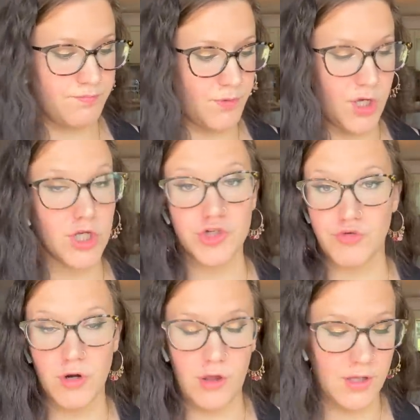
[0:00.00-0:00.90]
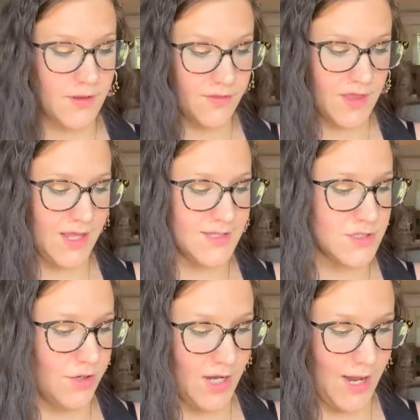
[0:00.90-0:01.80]
quadrillion things
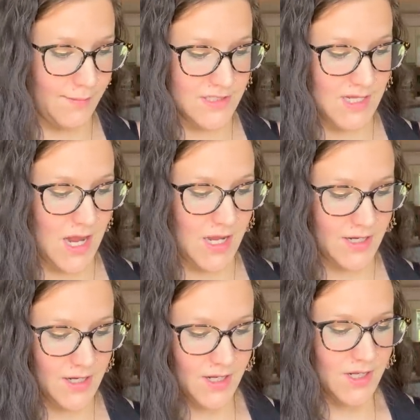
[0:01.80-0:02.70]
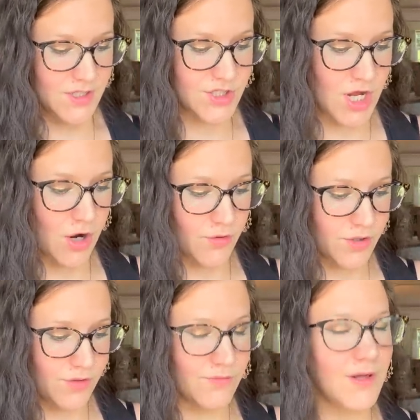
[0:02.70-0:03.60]
on Amazon. So
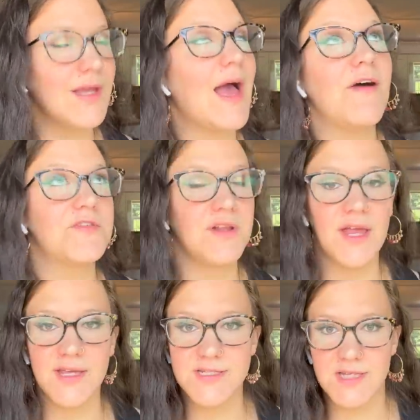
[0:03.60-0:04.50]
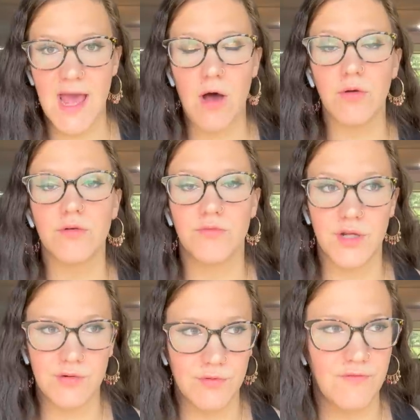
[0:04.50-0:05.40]
you really have to like scout,
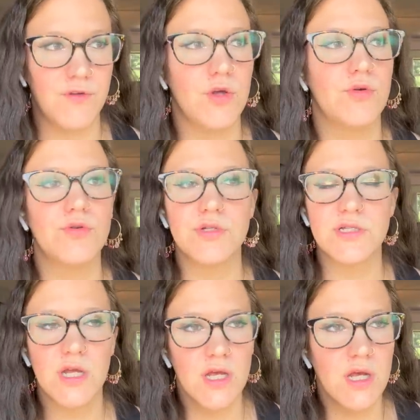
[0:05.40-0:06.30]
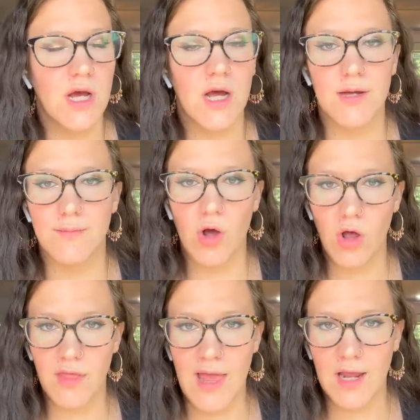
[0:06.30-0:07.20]
read reviews, um,
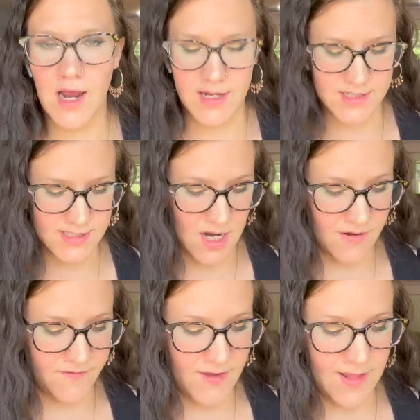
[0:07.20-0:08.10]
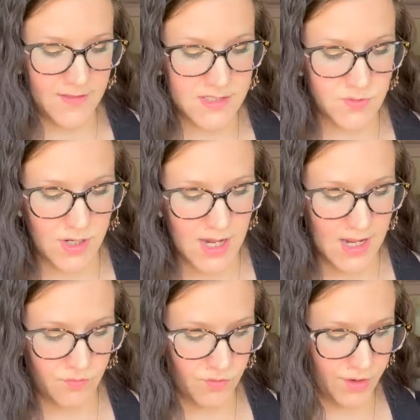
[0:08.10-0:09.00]
all that kind of stuff. And this one
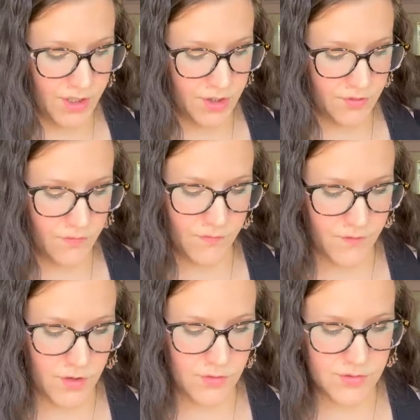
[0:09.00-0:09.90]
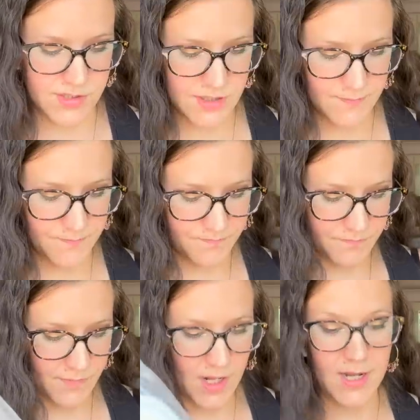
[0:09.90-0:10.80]
had really good reviews.
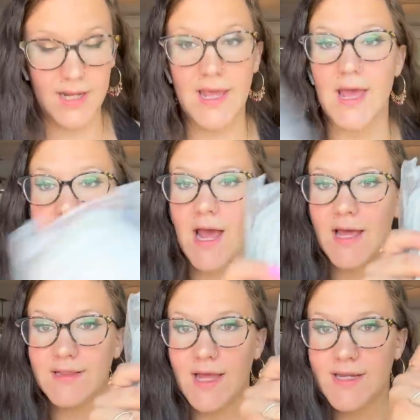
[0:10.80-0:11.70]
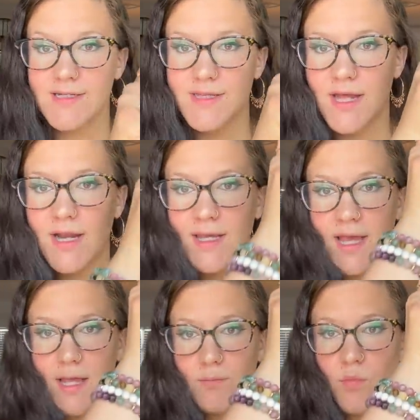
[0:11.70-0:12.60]
And again, I liked that it
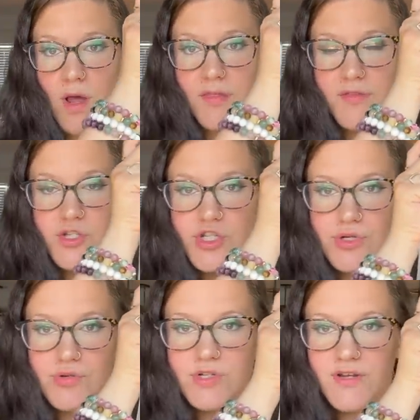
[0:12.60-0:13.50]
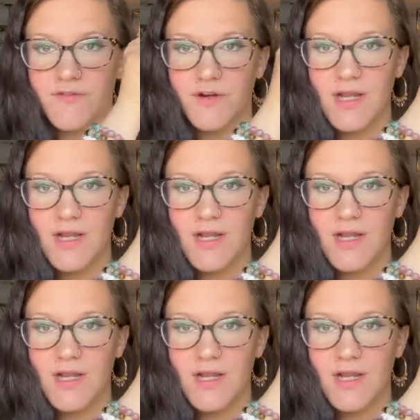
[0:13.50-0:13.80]
came with two different